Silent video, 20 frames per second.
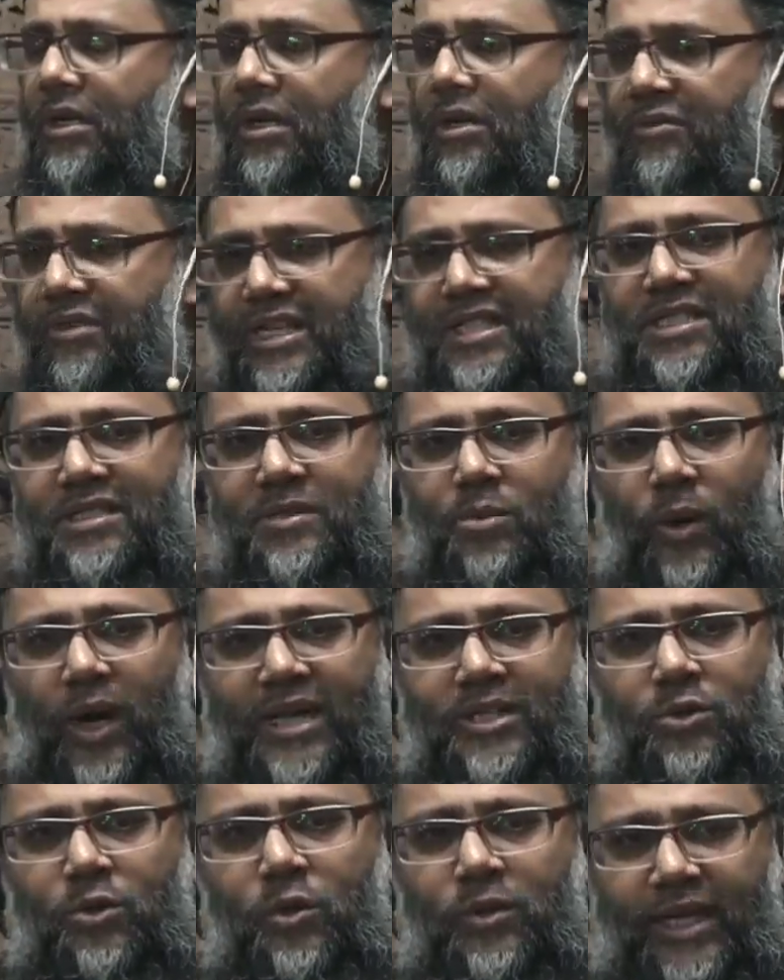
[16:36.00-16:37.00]
reasons
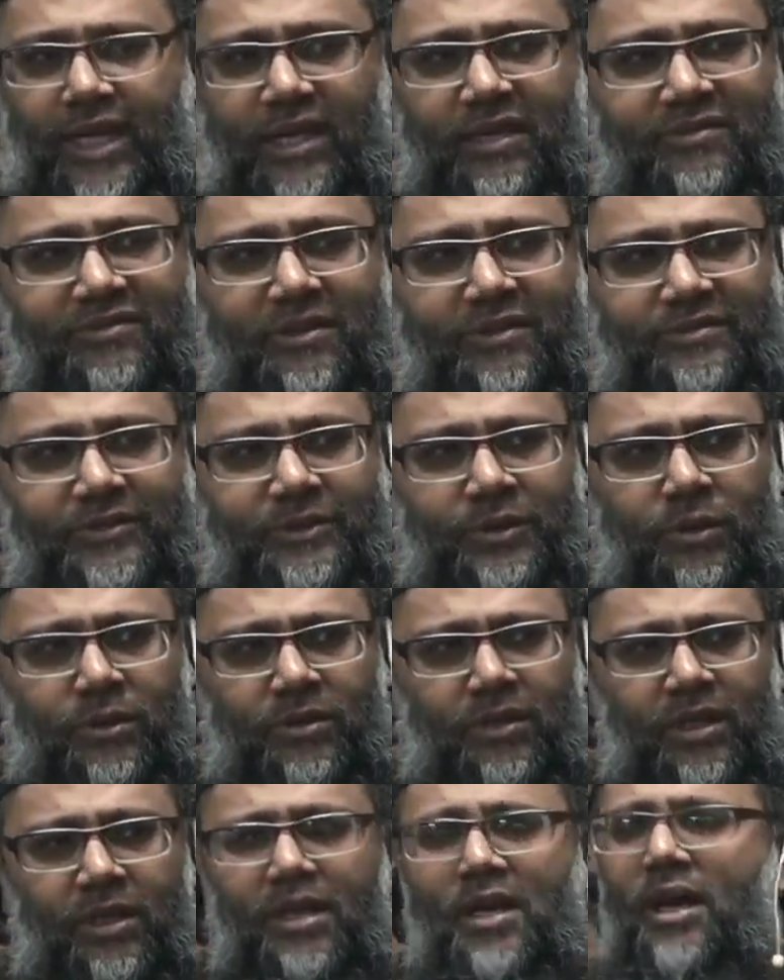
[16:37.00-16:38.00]
why it's called Hilf
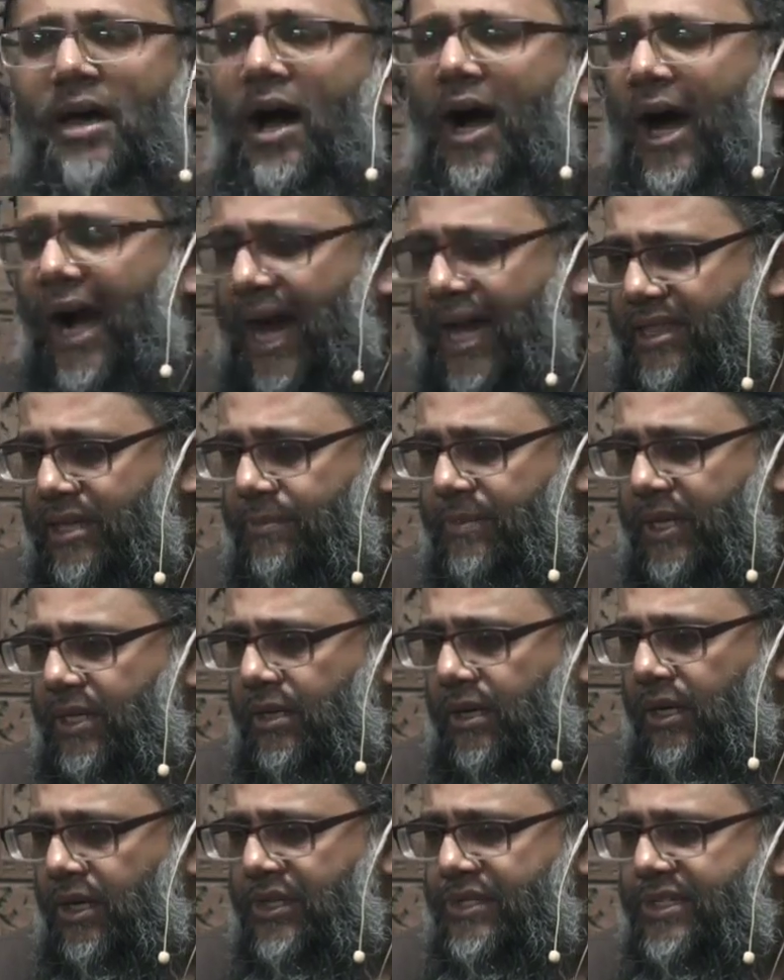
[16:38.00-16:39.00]
al-Fudul. Either
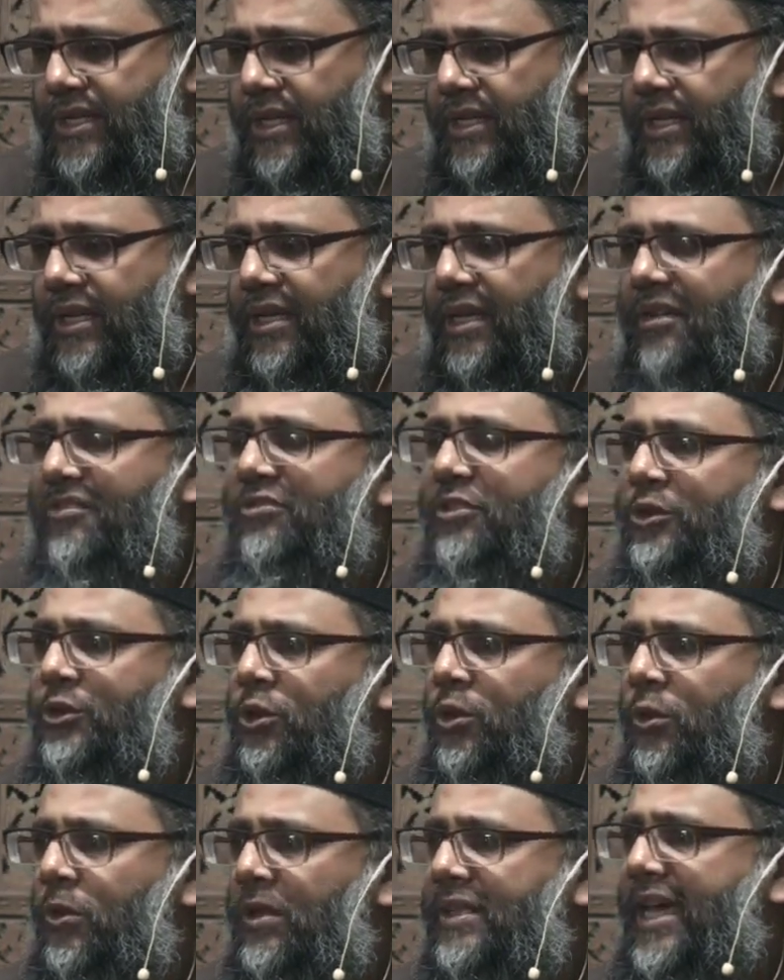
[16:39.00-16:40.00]
because
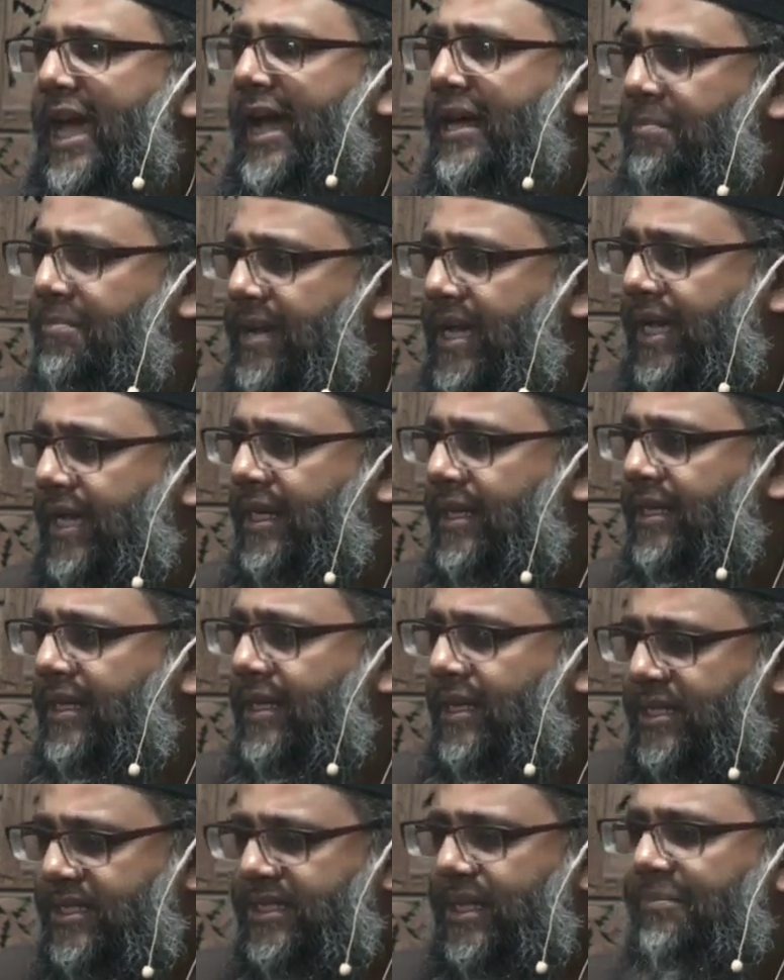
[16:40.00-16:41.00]
Fudul can
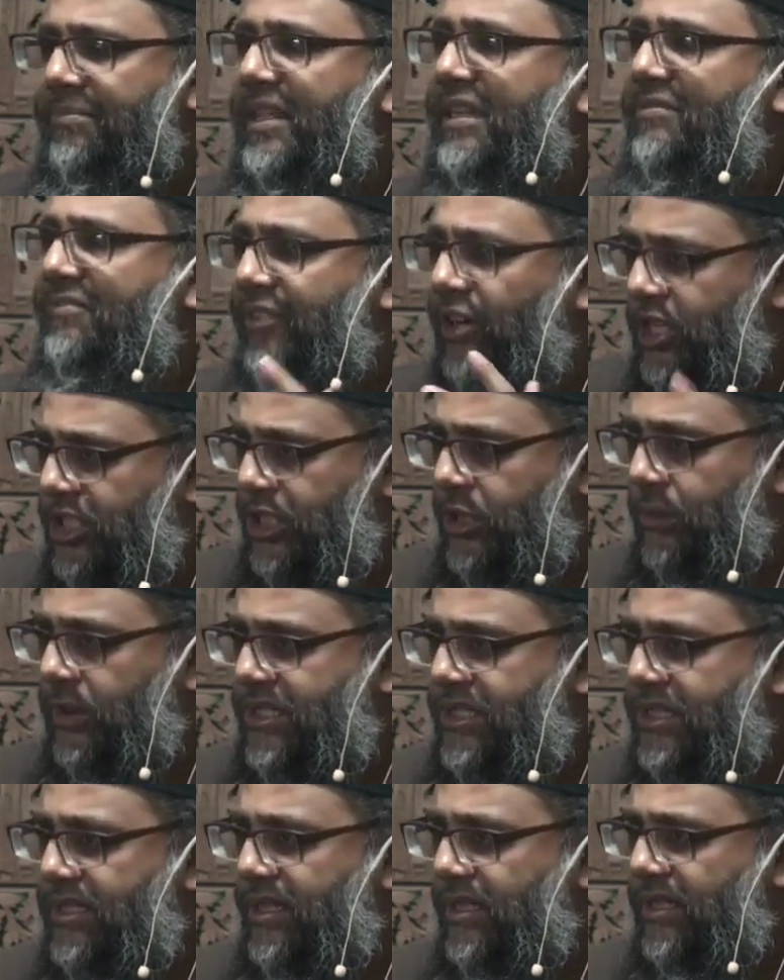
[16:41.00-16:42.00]
mean something
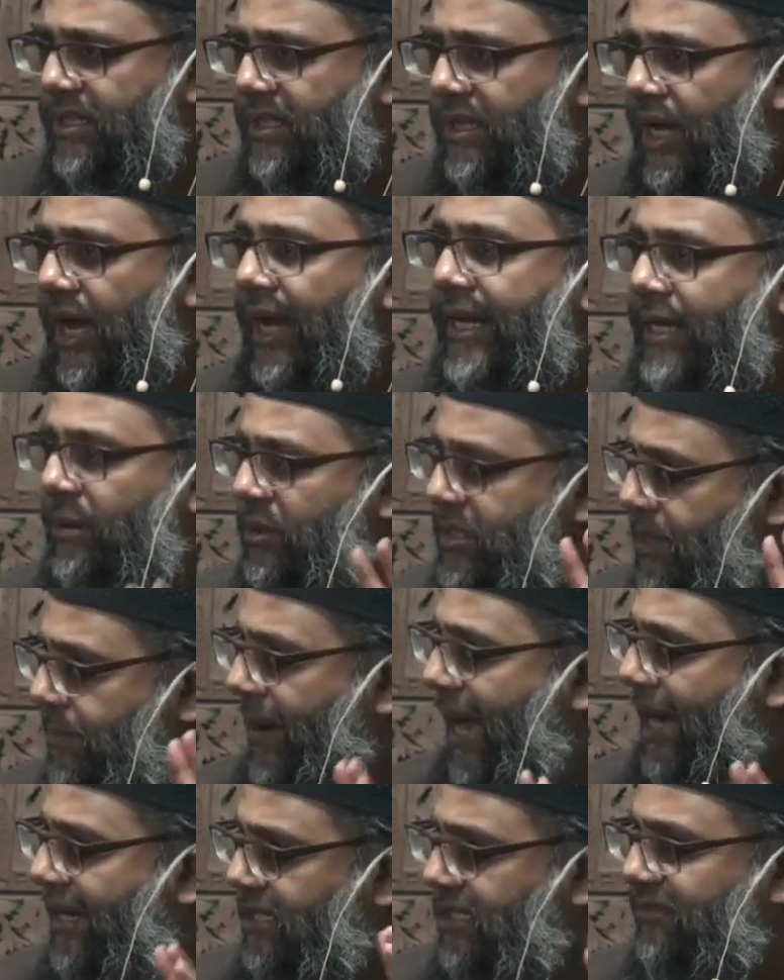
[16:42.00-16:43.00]
virtuous, and it was a
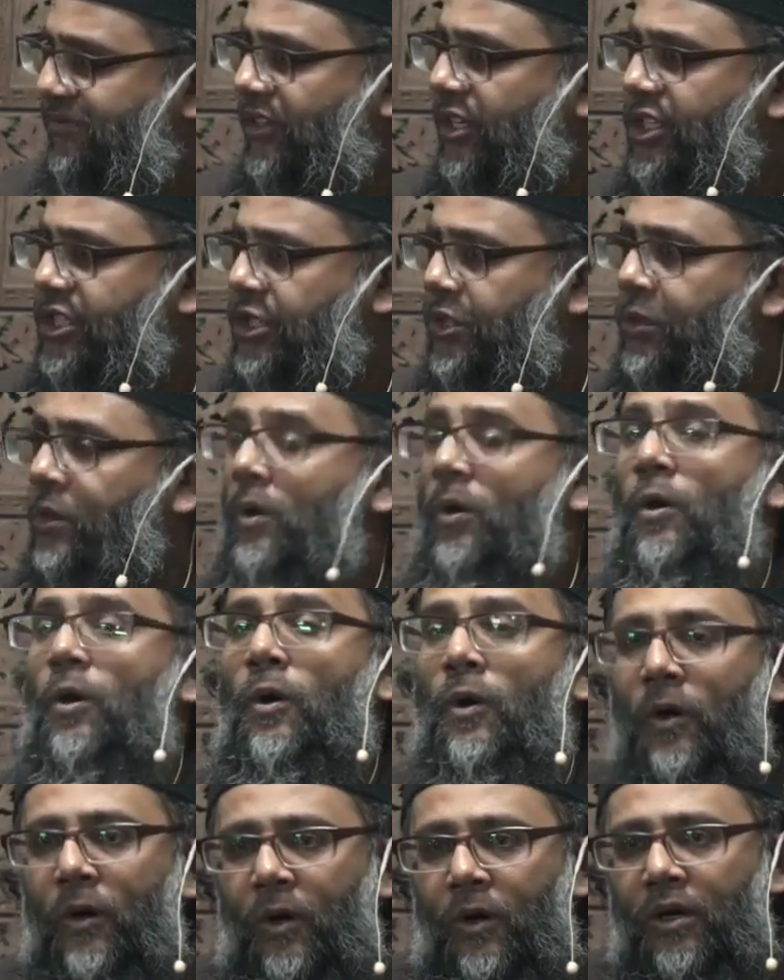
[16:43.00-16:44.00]
pact of virtue,
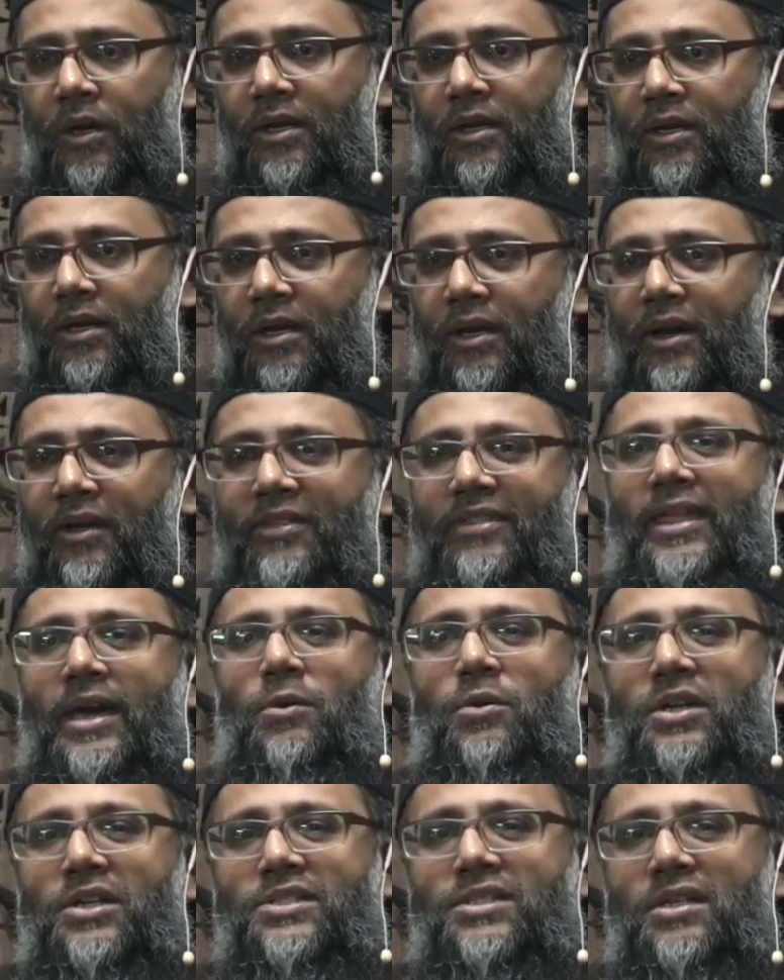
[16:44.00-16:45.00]
or
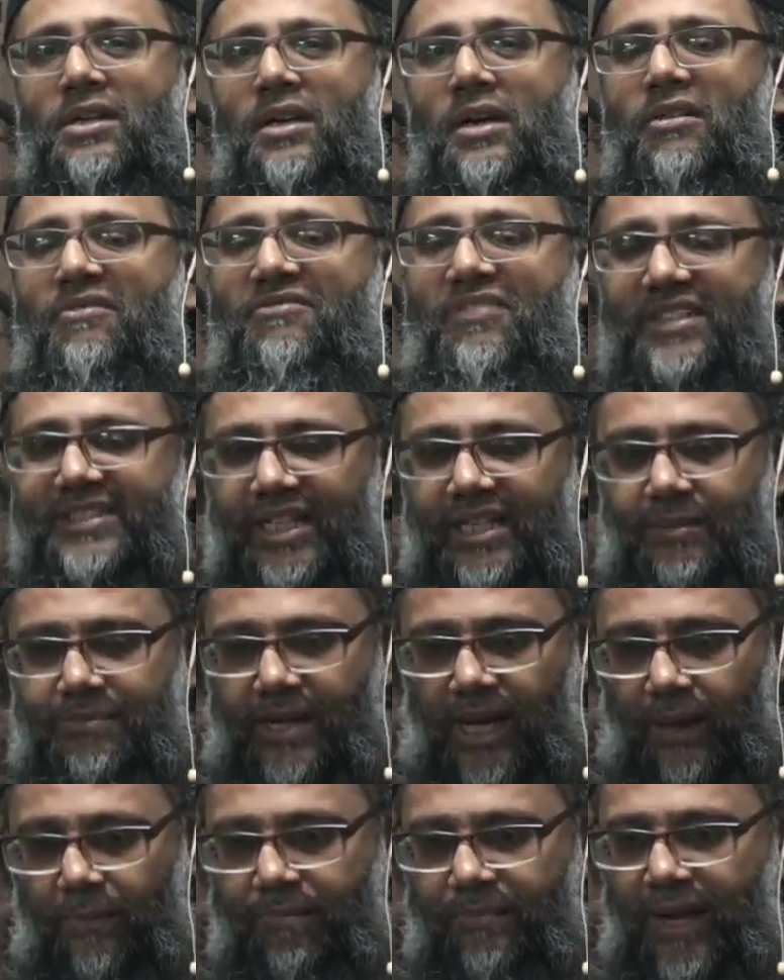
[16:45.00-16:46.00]
there was Fadl
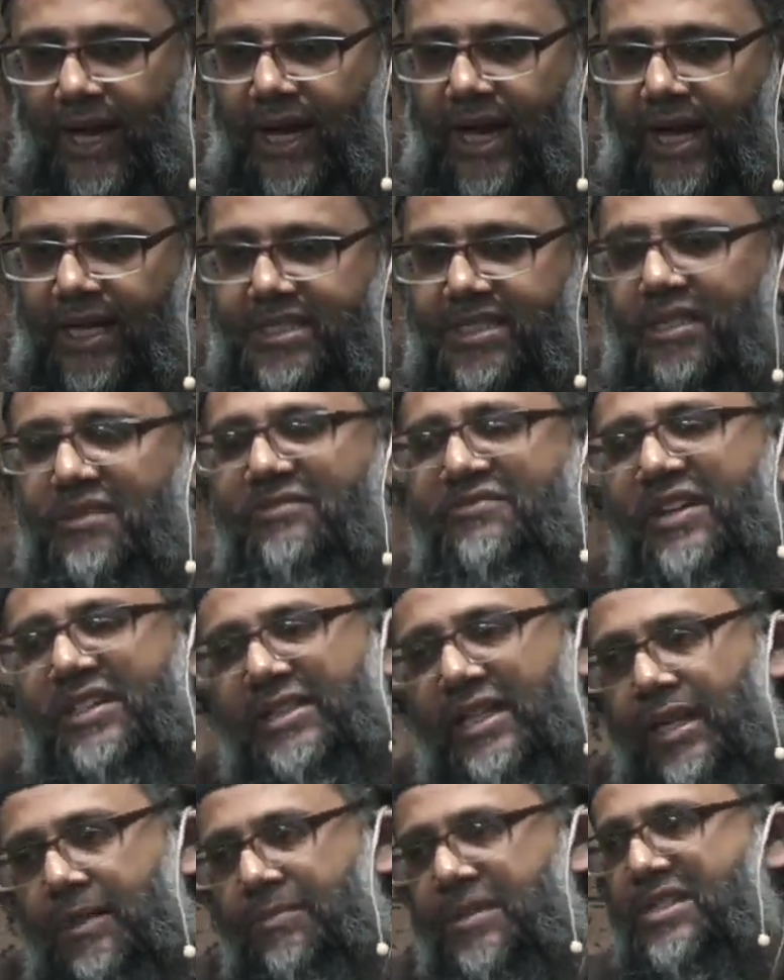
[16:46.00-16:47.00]
ibn Abbas and
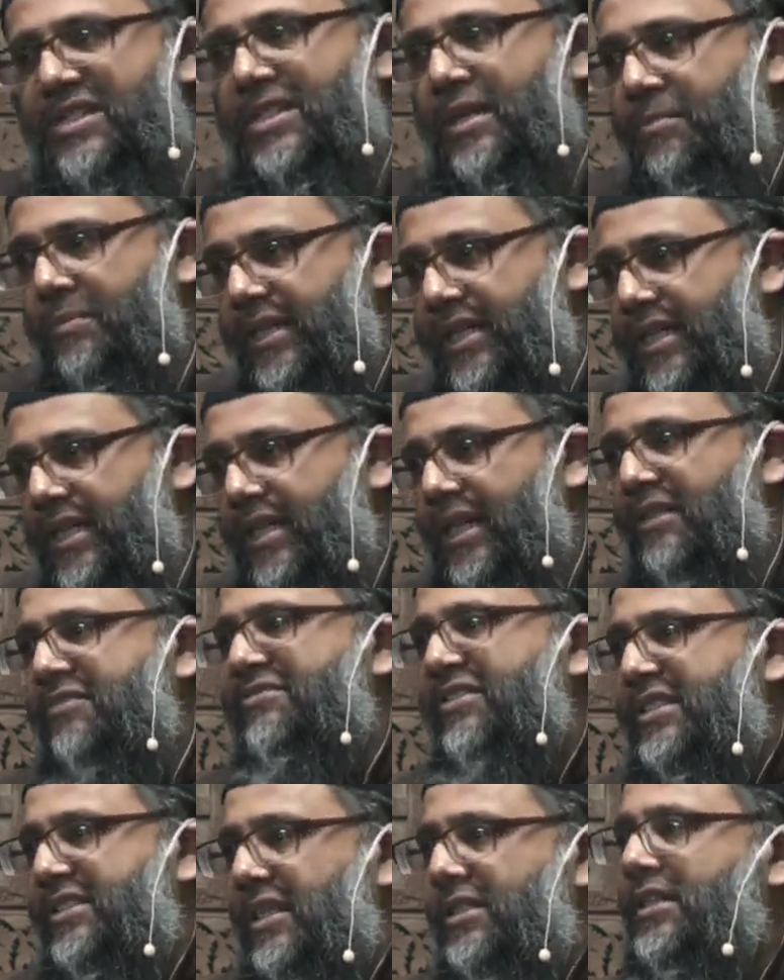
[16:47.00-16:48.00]
Fadl ibn somebody, and
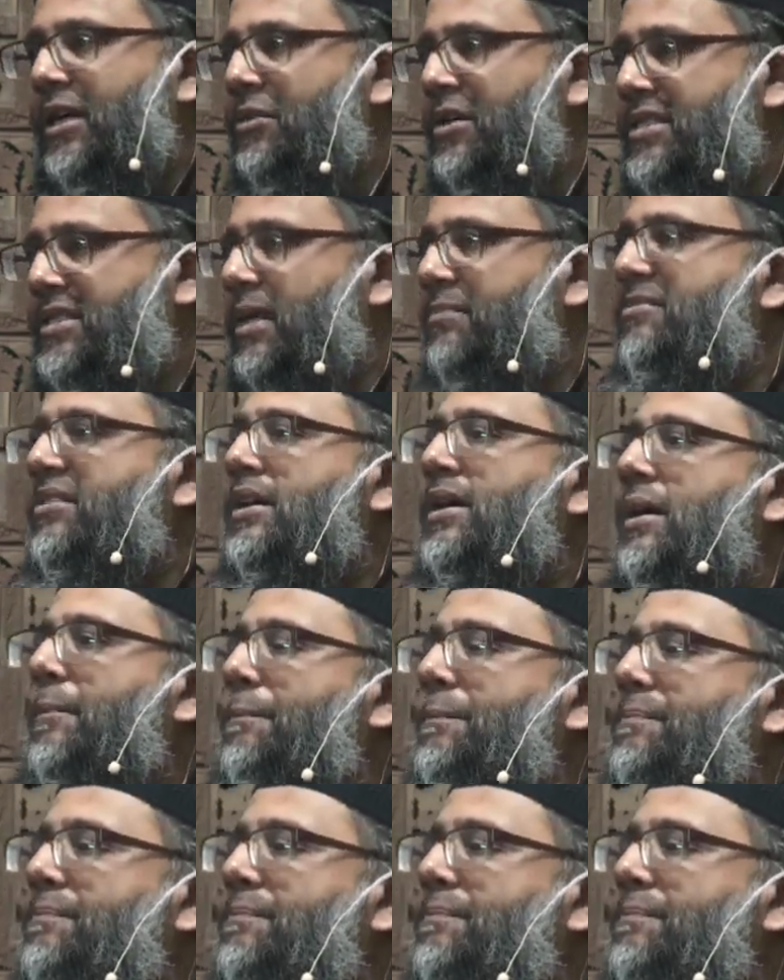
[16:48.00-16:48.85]
there were some